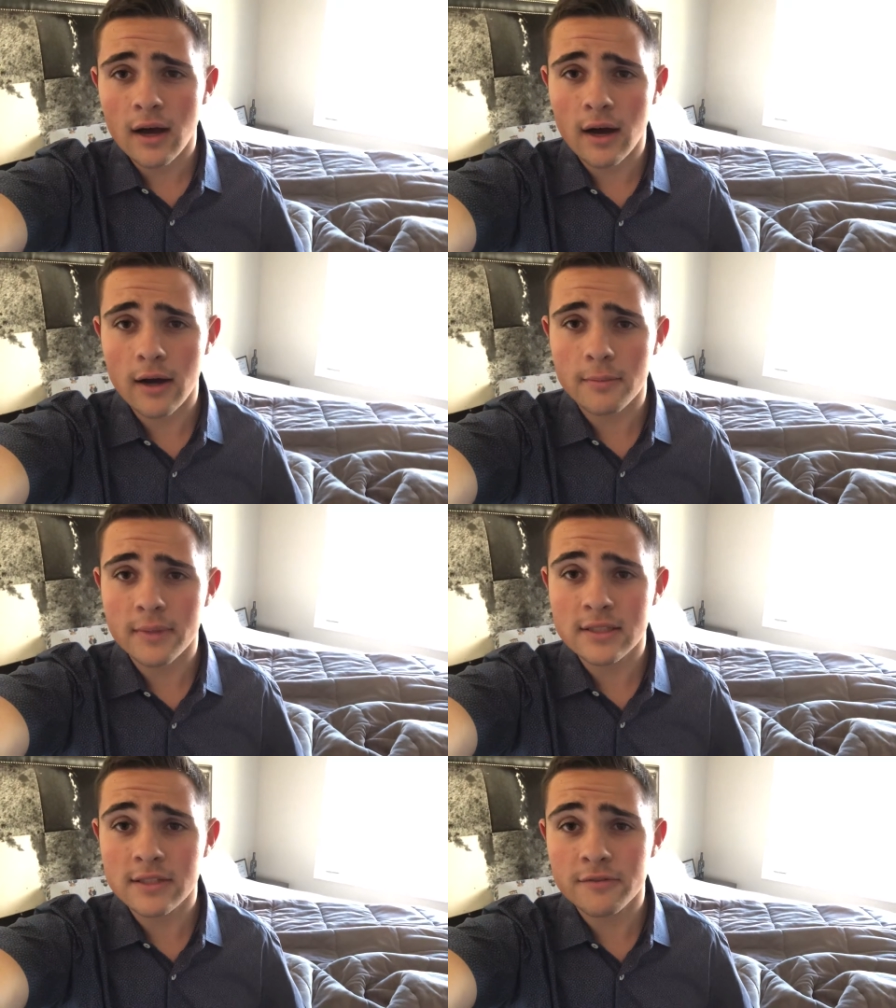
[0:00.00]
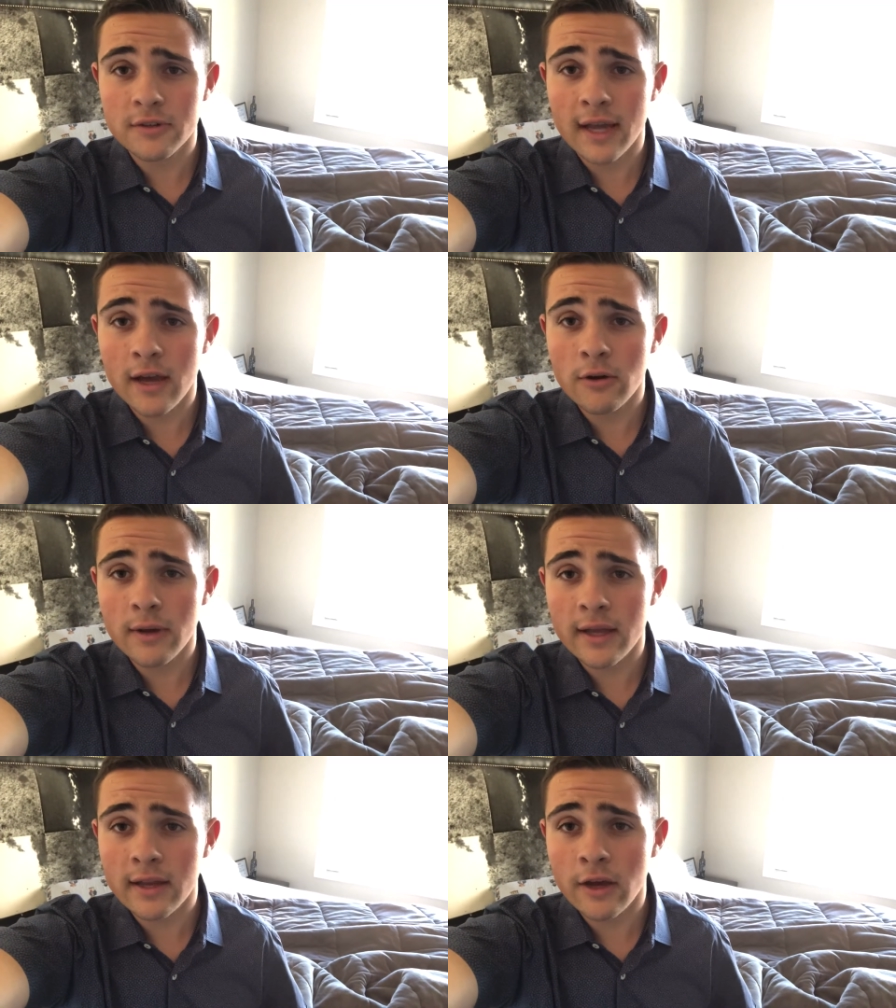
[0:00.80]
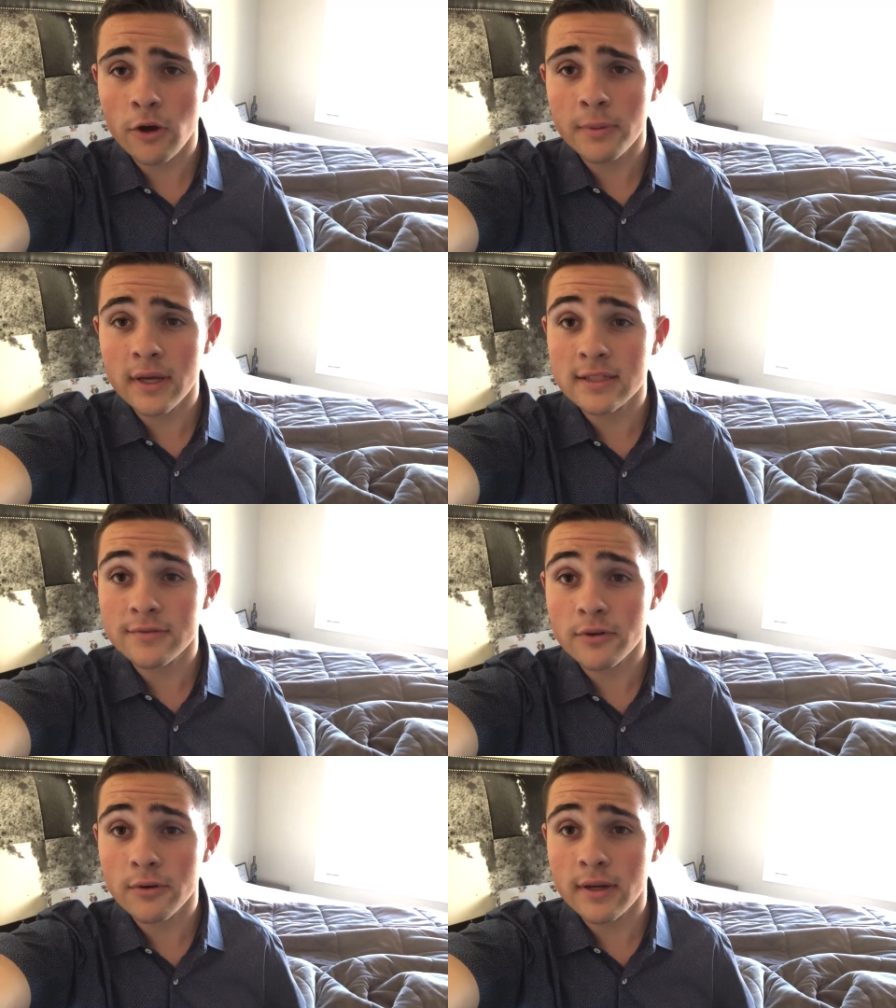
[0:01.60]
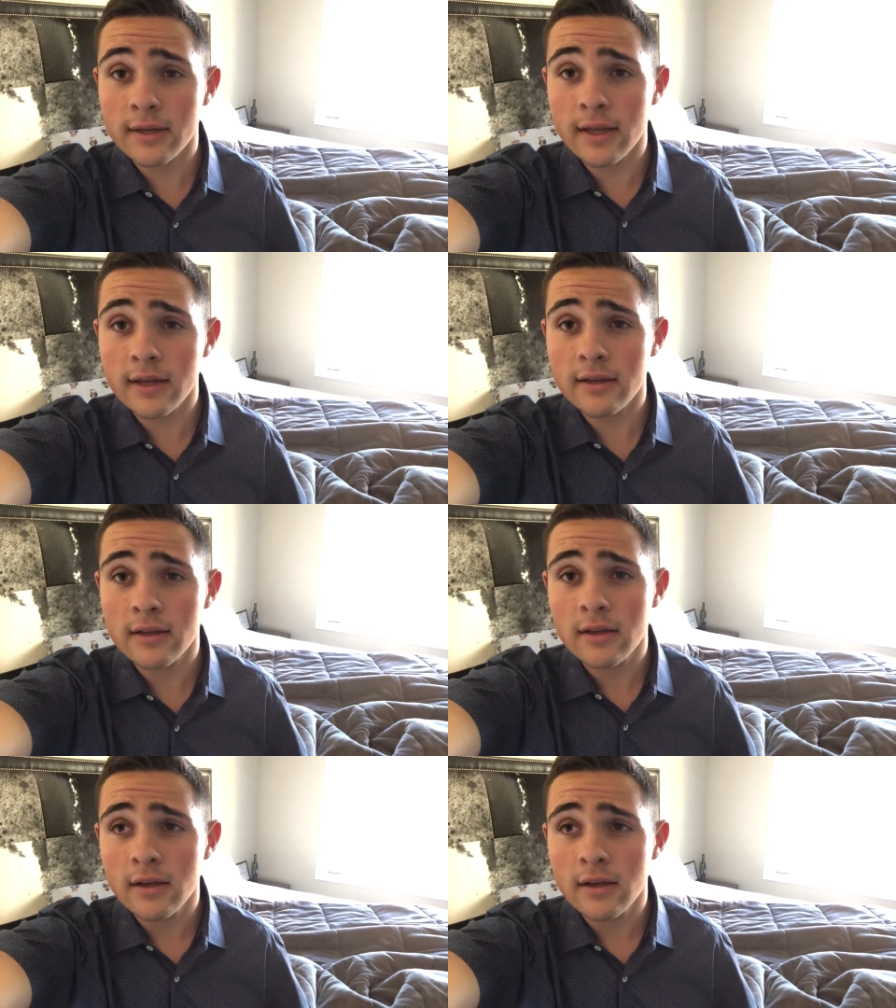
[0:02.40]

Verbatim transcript: Um, that's it for now, and I hope you guys have a great day.